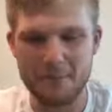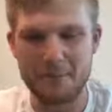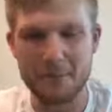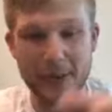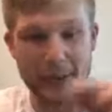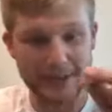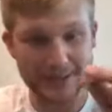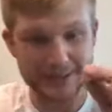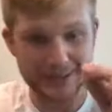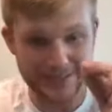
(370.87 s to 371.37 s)

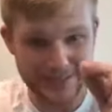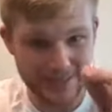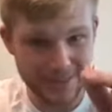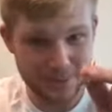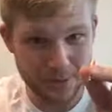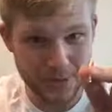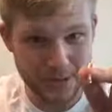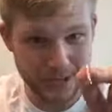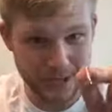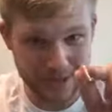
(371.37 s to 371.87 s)
But so this
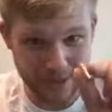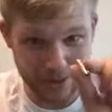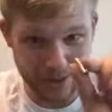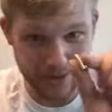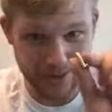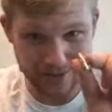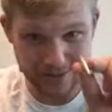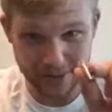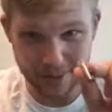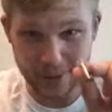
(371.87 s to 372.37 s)
is what I
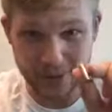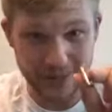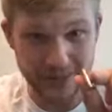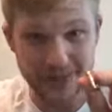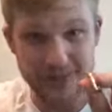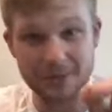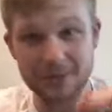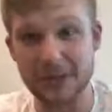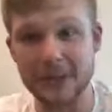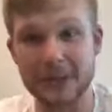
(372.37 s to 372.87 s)
carry,
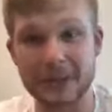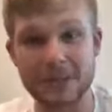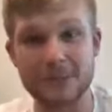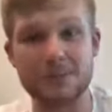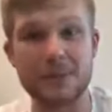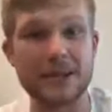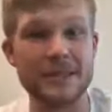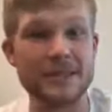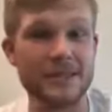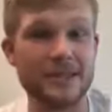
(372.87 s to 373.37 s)
relatively
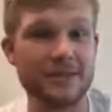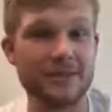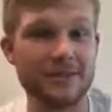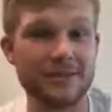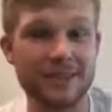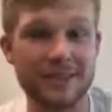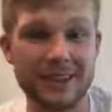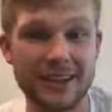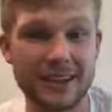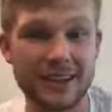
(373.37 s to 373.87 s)
inexpensive,
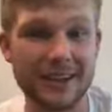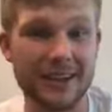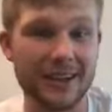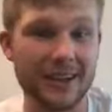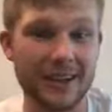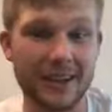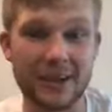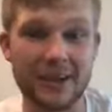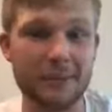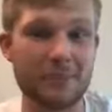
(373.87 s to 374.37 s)

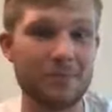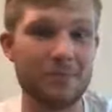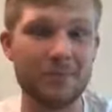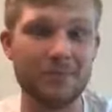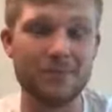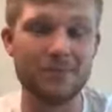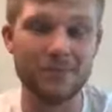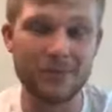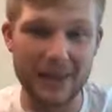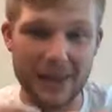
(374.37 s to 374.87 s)

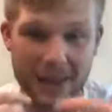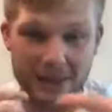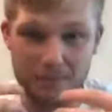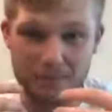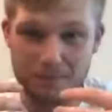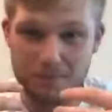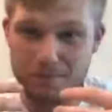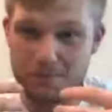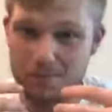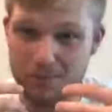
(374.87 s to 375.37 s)
and
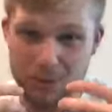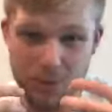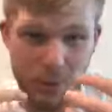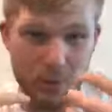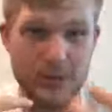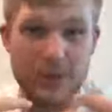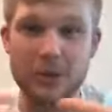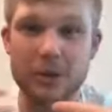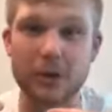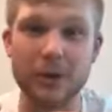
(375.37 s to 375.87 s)
the
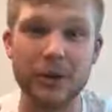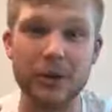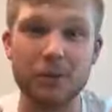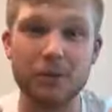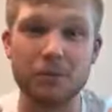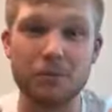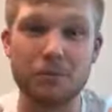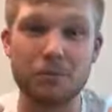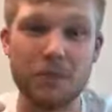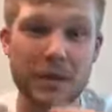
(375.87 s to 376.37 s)
recoil's
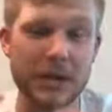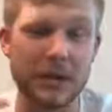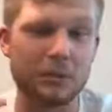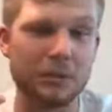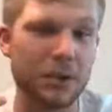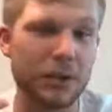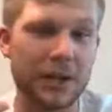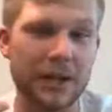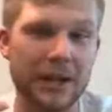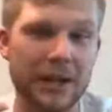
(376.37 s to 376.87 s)

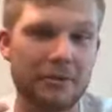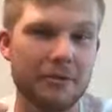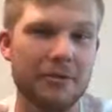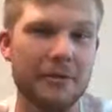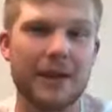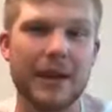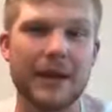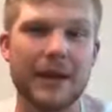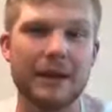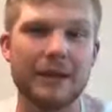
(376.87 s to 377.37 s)
minimal enough
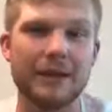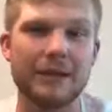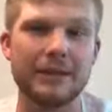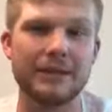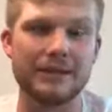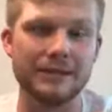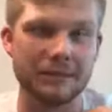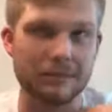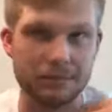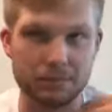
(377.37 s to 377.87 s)
that
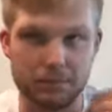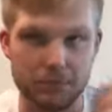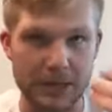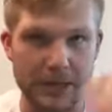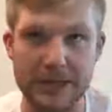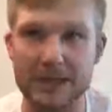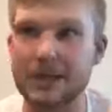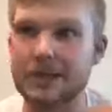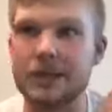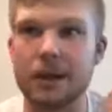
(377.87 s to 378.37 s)

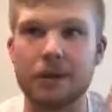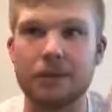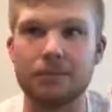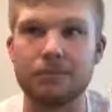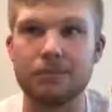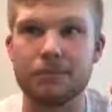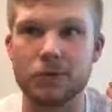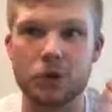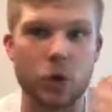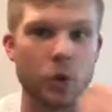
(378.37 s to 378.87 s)
because I
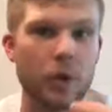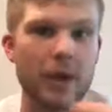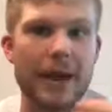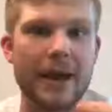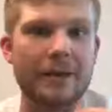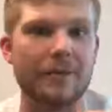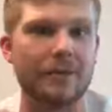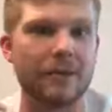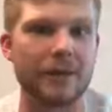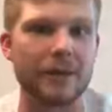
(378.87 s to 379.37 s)
don't
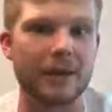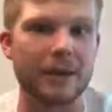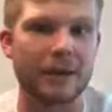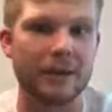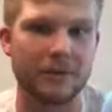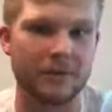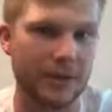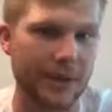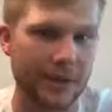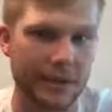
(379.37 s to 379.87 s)
have the
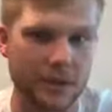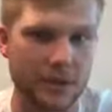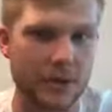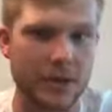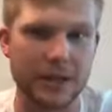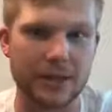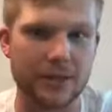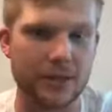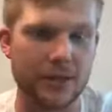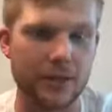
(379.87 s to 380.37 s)
advantage to
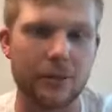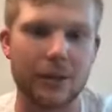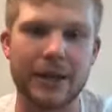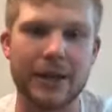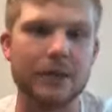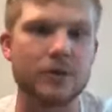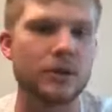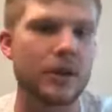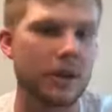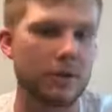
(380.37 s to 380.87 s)
get to the
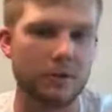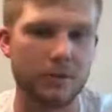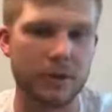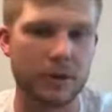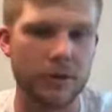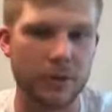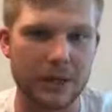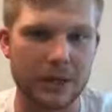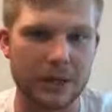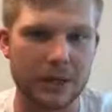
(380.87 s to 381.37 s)
range
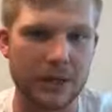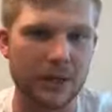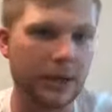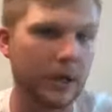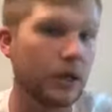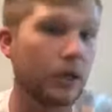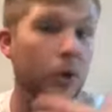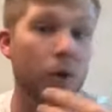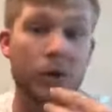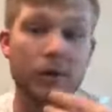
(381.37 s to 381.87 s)
every week
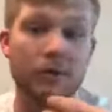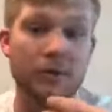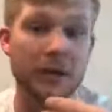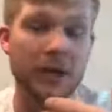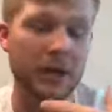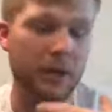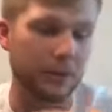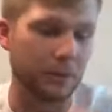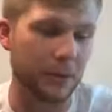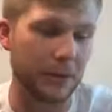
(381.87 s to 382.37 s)
or every
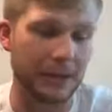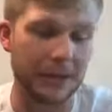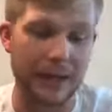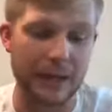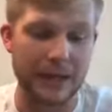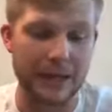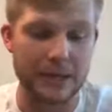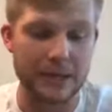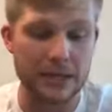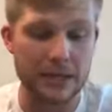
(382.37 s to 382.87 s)
couple of
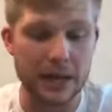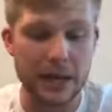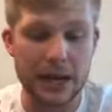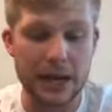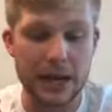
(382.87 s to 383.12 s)
days,